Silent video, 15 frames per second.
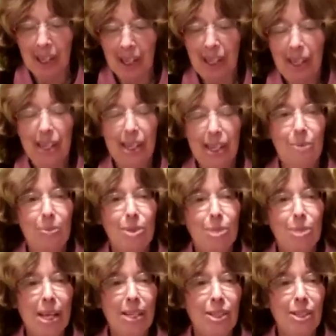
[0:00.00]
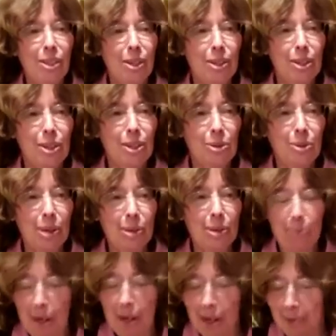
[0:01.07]
It was based on a short
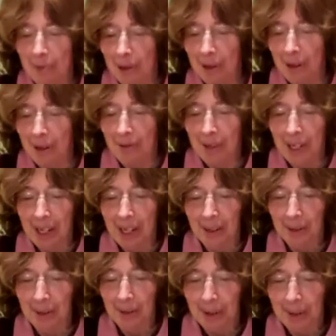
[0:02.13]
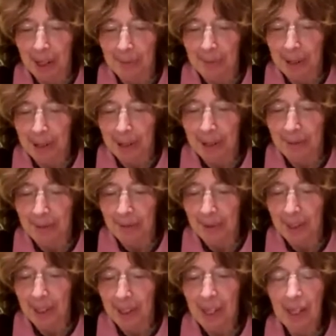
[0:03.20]
mimer of the Alter Rebbe.
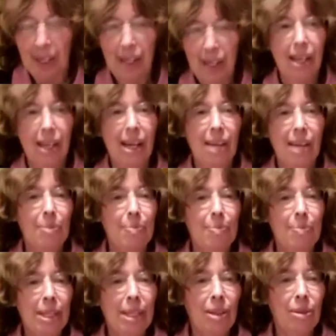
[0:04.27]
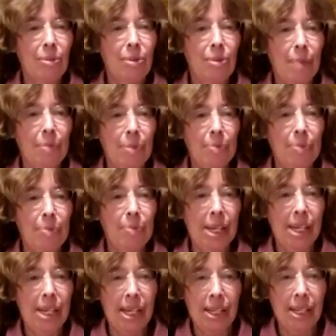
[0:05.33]
And the Mittler Rebbe
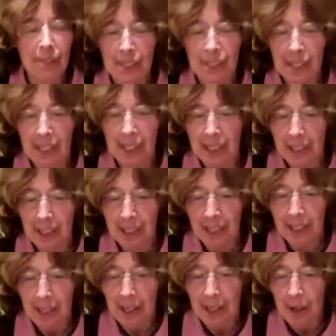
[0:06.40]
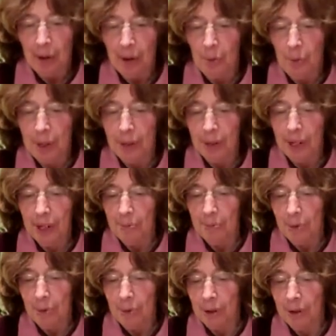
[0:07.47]
begins it with a
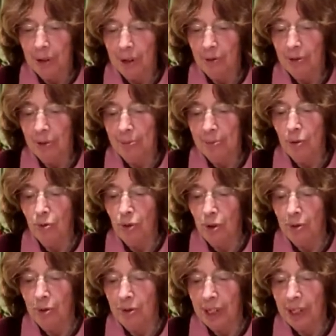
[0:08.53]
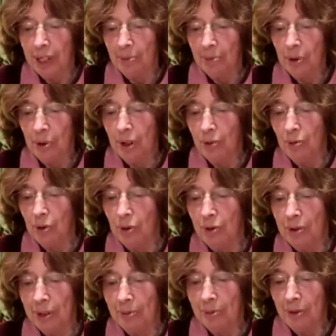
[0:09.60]
Gemara from Eruvin, Gemara
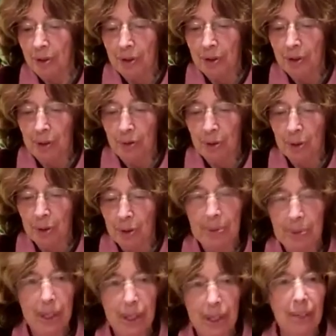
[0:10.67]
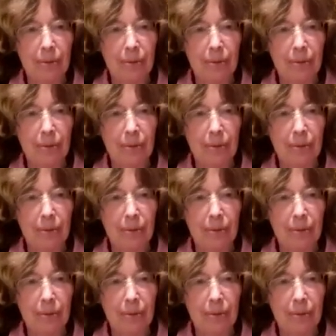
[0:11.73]
Eruvin 54b.